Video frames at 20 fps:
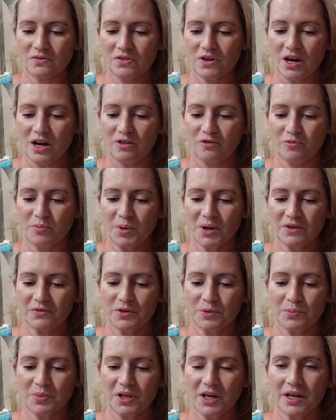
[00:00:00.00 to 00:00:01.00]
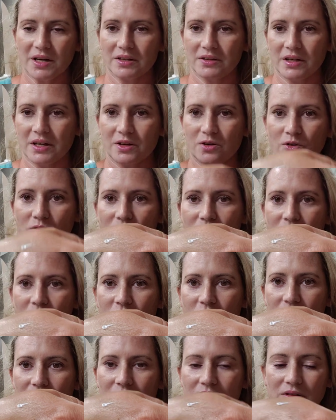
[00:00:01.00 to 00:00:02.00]
rough, but if you apply it like
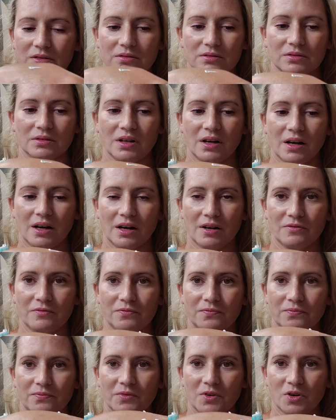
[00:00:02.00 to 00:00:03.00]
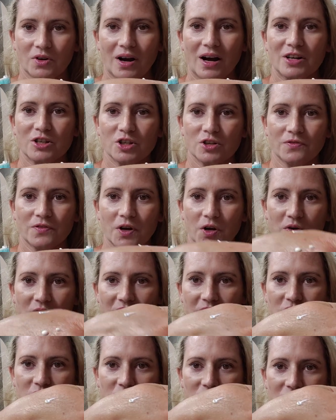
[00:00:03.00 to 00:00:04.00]
over or under
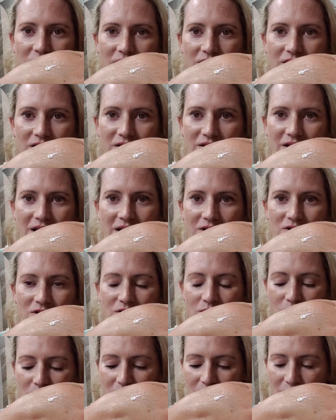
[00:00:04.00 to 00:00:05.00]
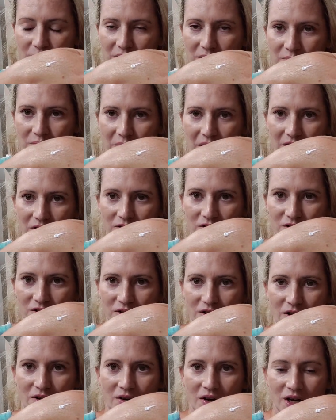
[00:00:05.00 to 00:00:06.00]
foundation, it tends to work a bit better.
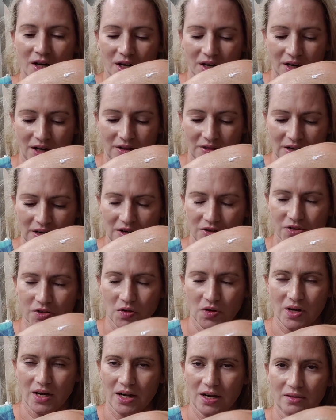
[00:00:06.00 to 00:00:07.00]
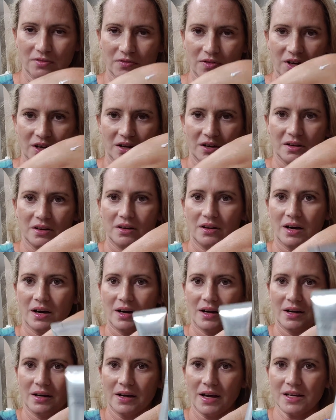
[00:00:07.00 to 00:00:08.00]
So, and they also have an
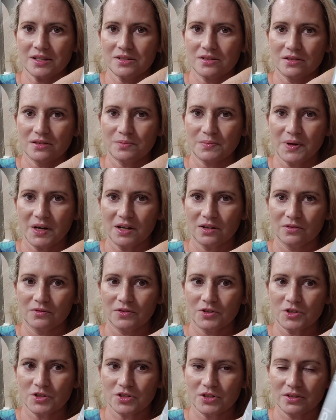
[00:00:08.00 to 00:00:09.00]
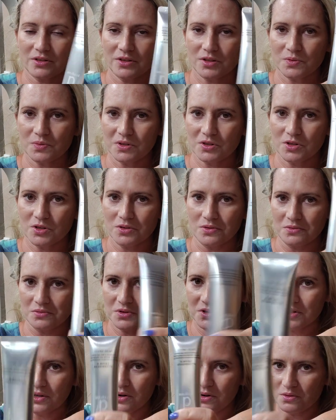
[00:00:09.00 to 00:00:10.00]
essence bottle version of this one too.
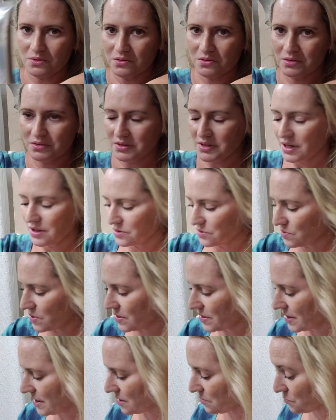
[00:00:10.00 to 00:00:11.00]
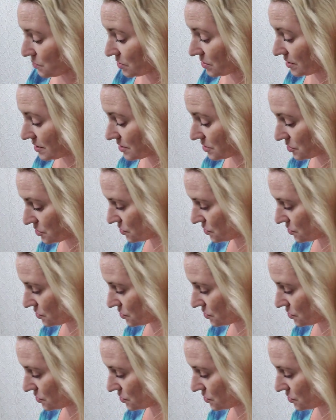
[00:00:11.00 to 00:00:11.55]
So another one that I really